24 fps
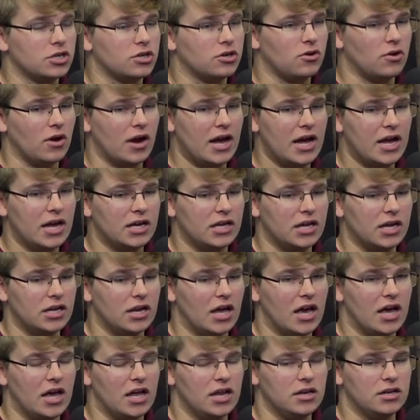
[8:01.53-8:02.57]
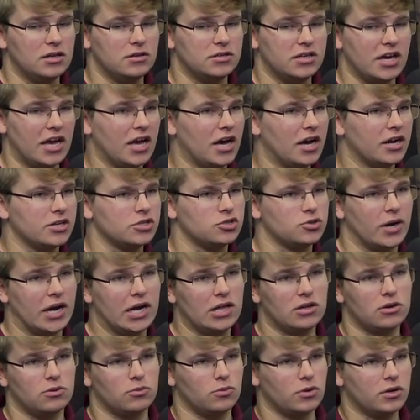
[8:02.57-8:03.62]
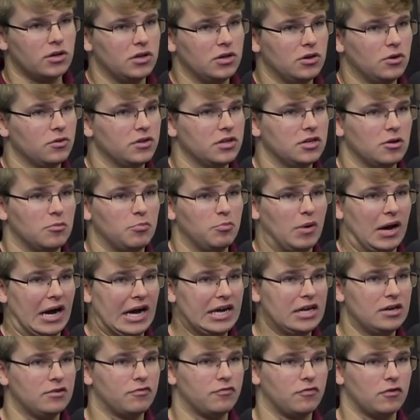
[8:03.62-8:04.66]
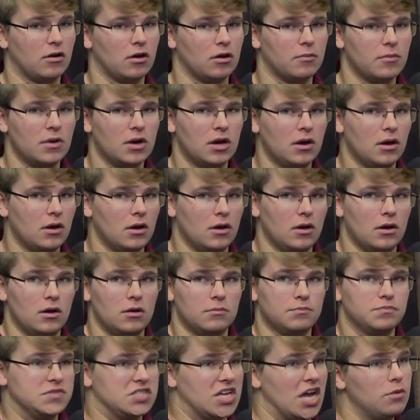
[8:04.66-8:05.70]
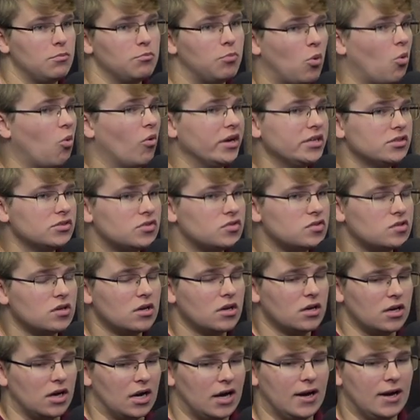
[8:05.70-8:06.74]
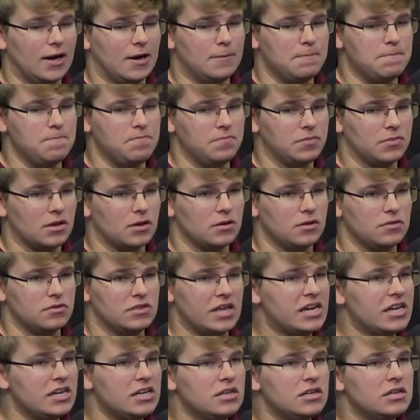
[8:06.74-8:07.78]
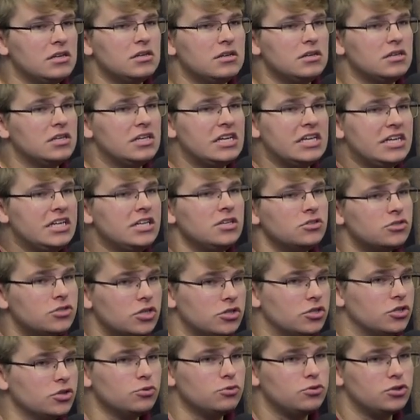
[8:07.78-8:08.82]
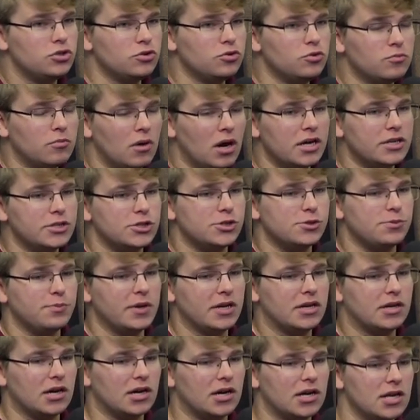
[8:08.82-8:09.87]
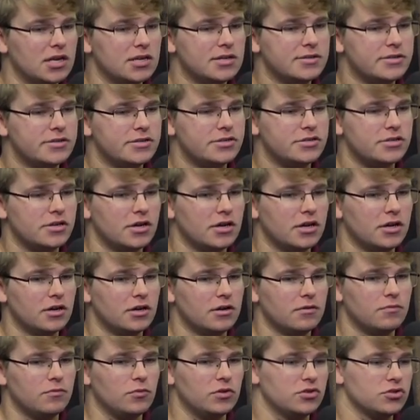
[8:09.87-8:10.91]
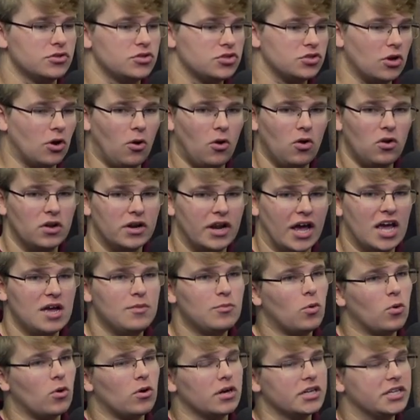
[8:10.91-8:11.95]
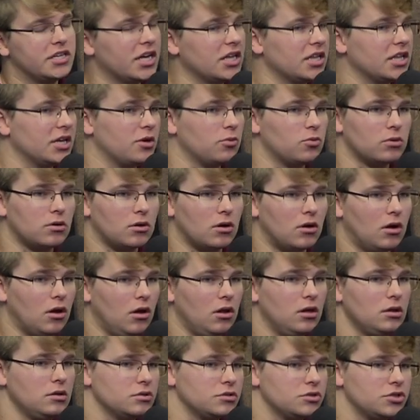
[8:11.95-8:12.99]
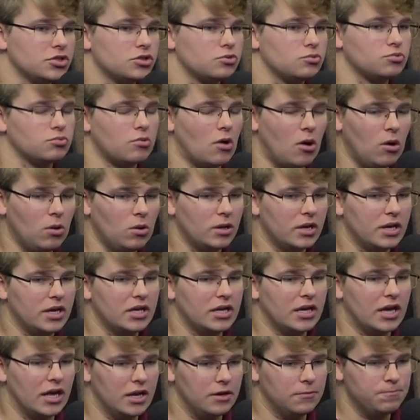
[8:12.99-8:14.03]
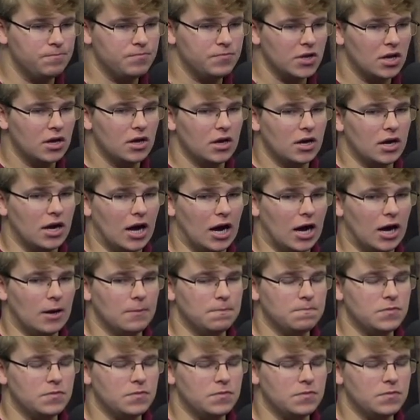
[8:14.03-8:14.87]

Gregg, and, and Kayana Traylor really only combined for ten points. Um, they didn't need to do too much because Soule and Amoore and Kitley were all just rolling. And, um,